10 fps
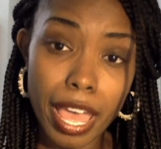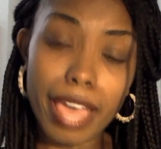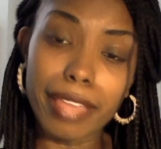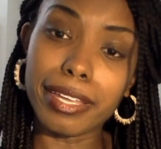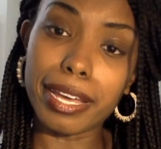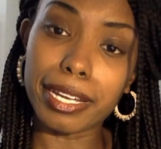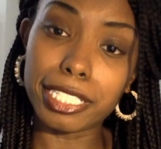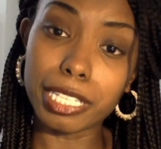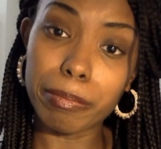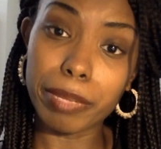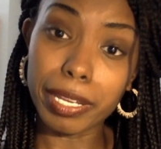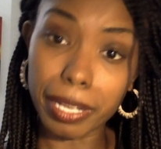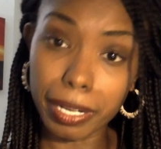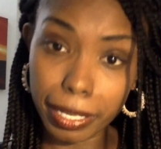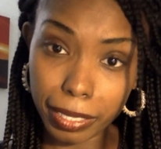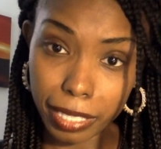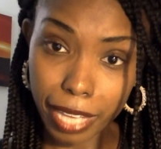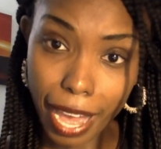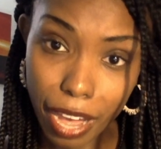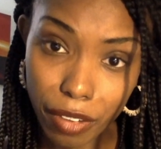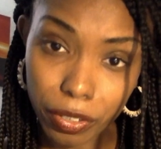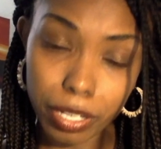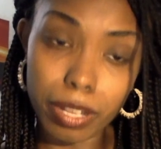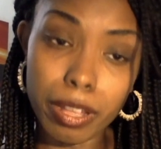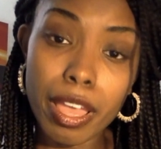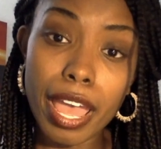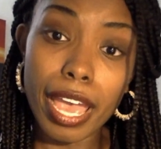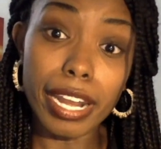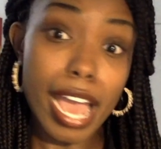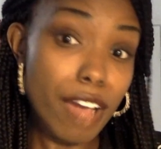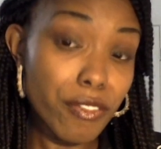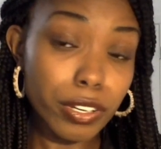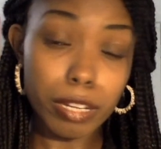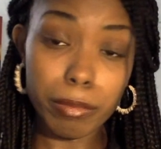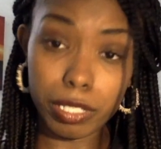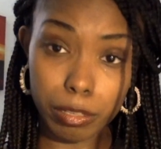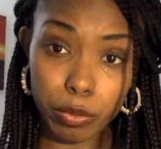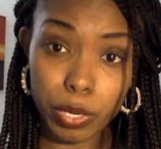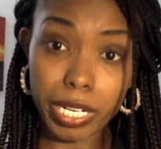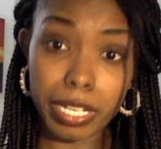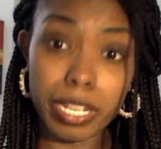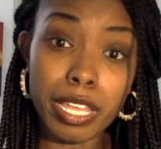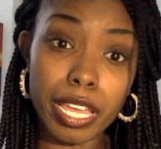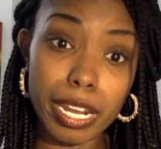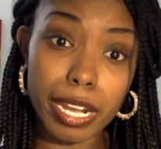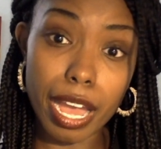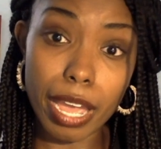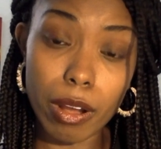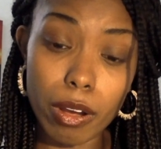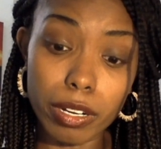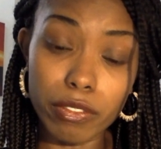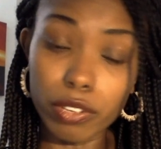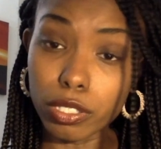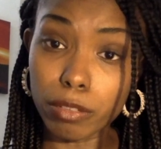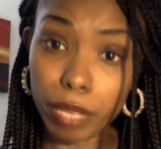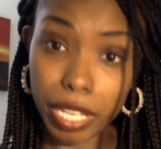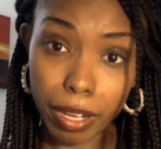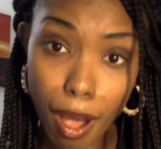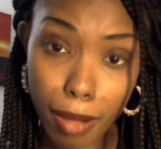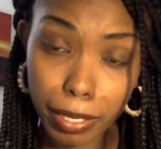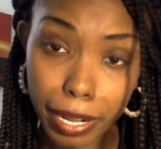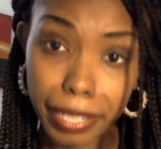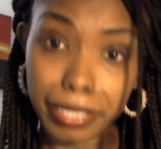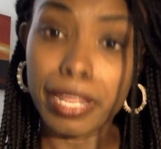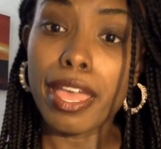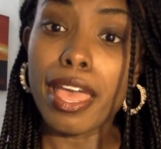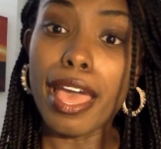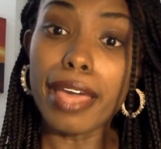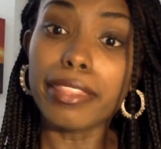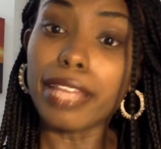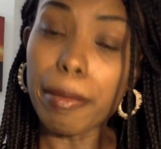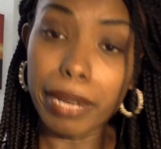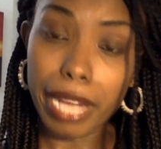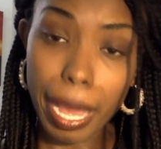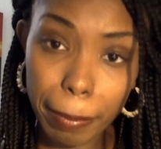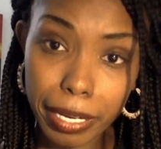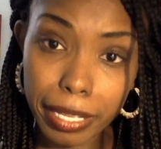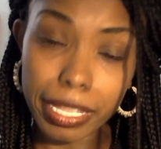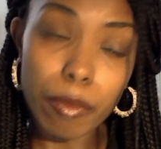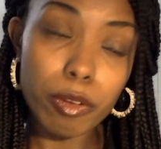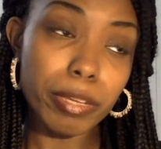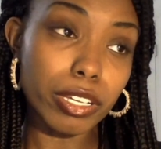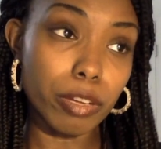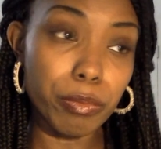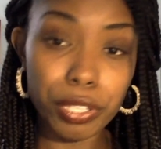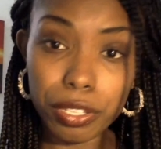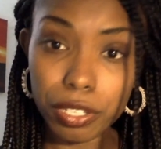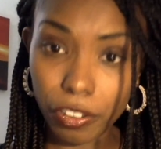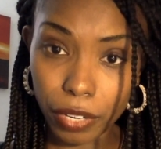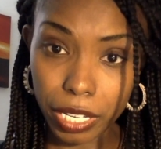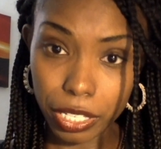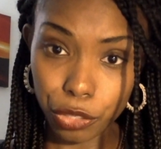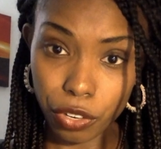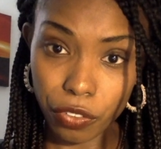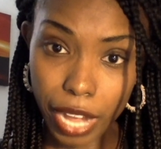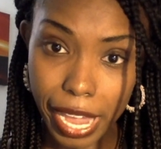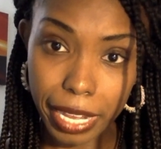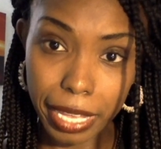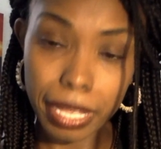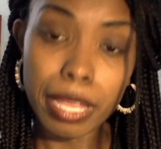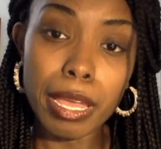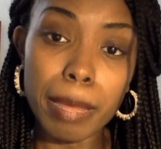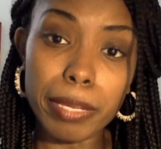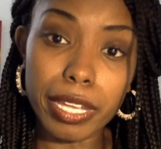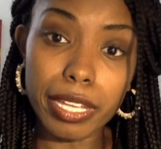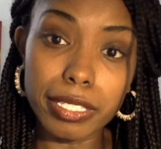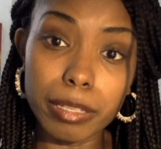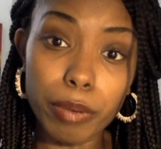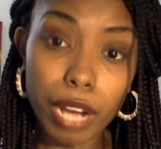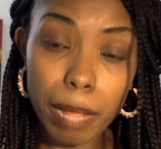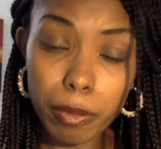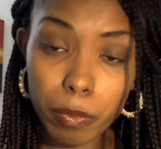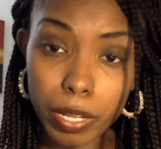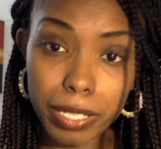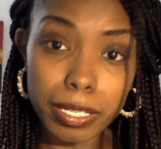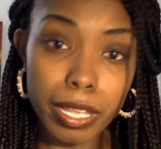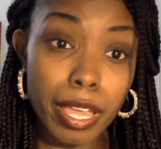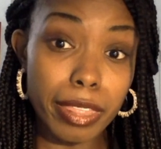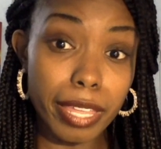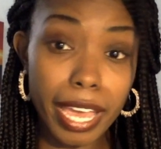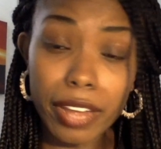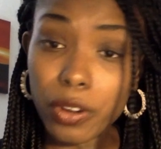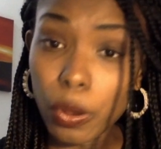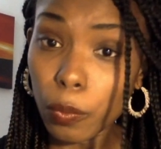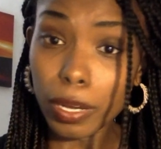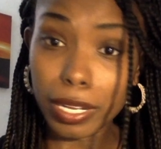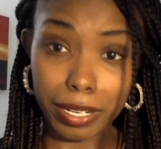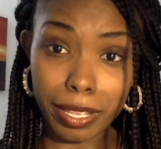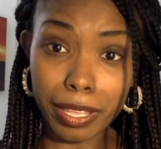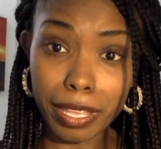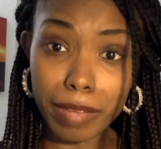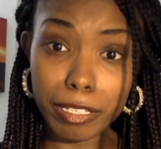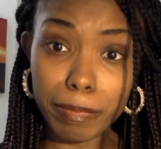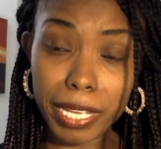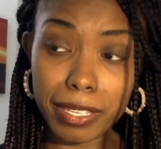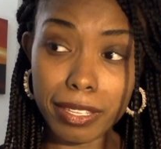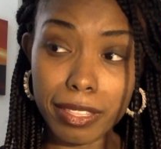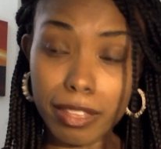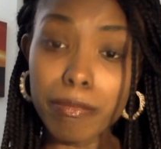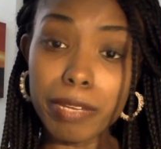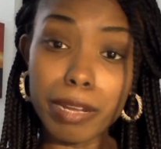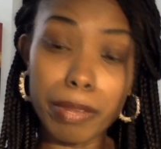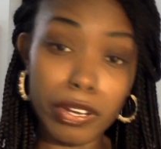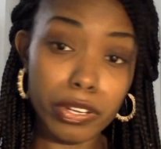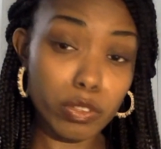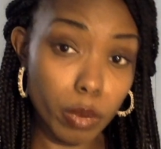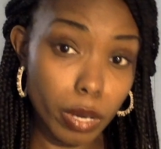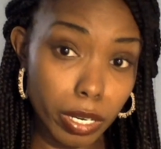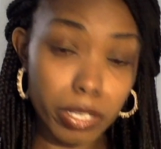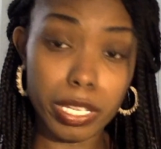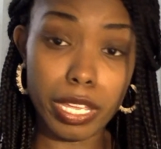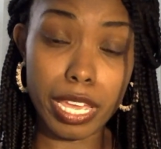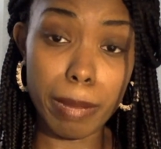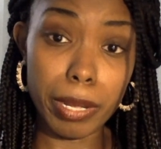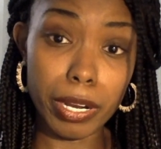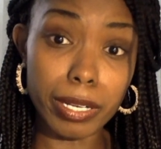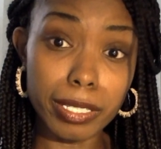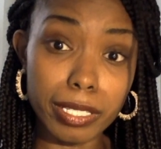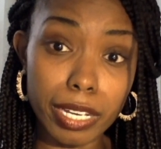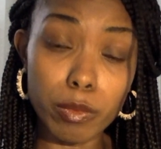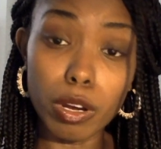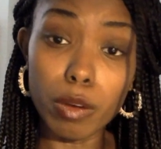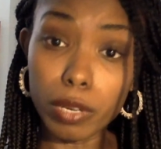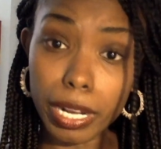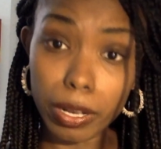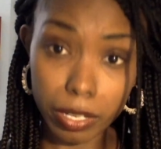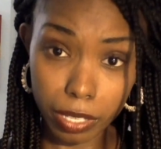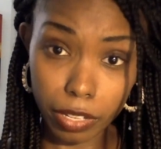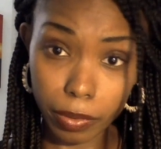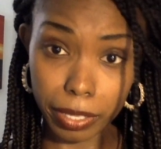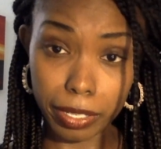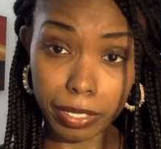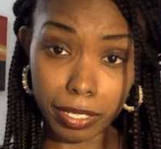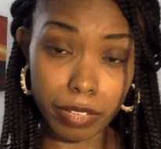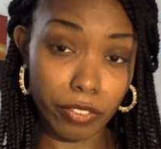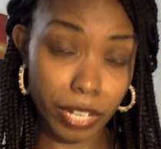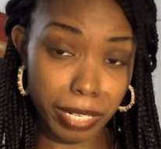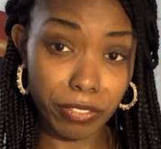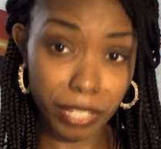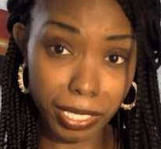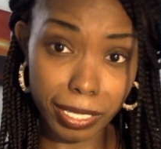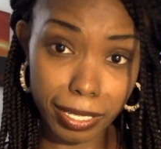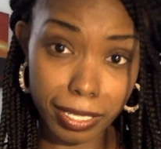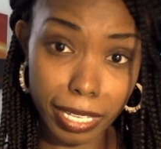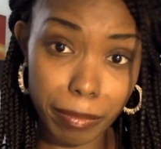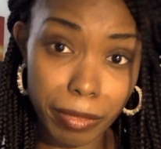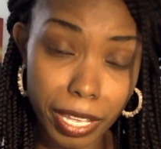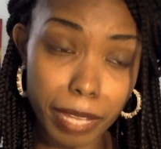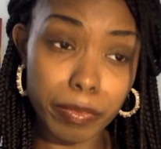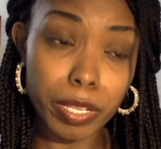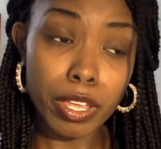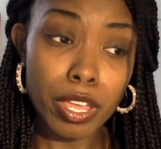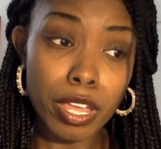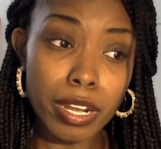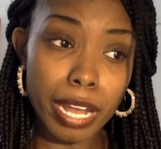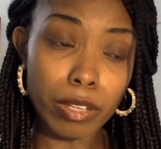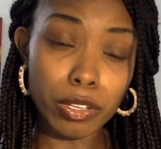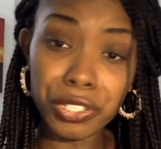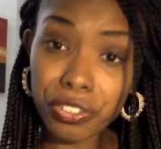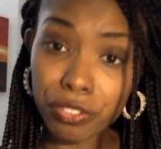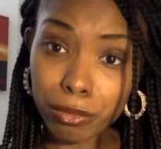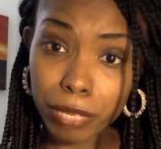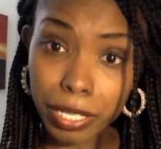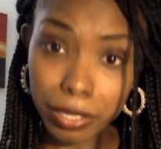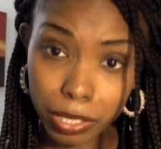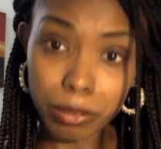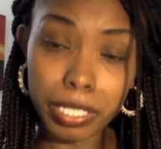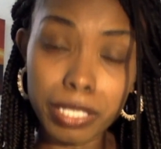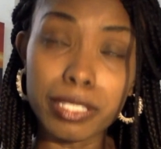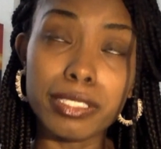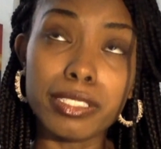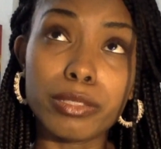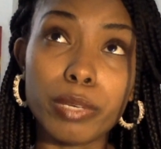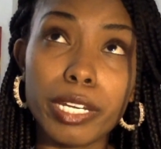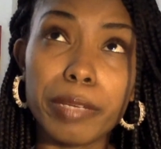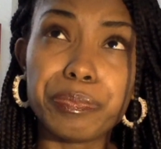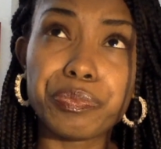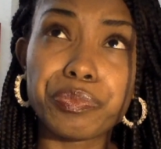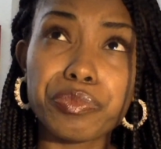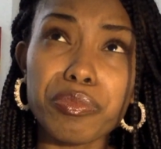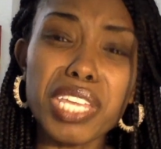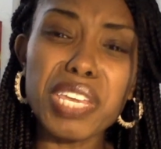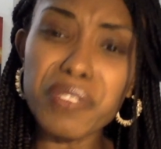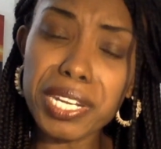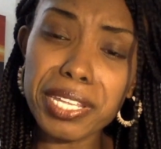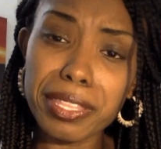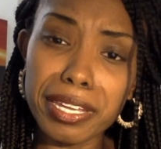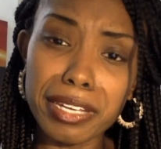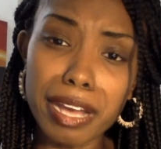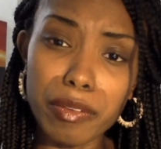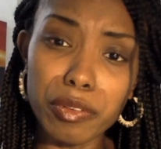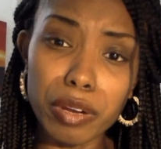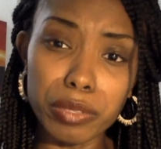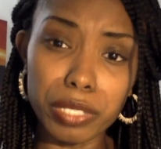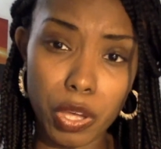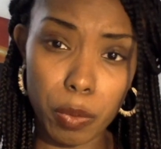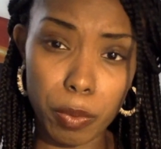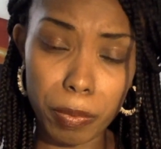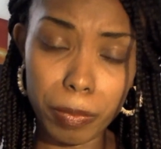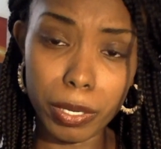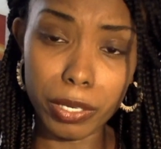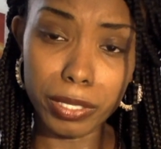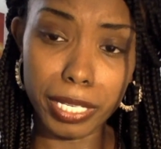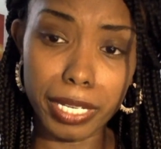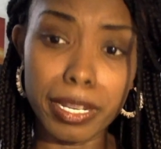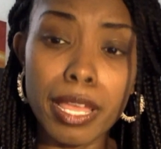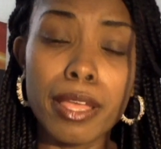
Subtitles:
had they actually been connected to Africa, had Africa been liberated and not on the verge of being colonized, had that been happening, that would be a completely different history for Haiti, because the problem was they had no one. It was basically them in America's waters, and America said, well, we're not going to tolerate this, and the French said the same thing. Now, learning from history, and this is what, if anything, I really hope our people understand,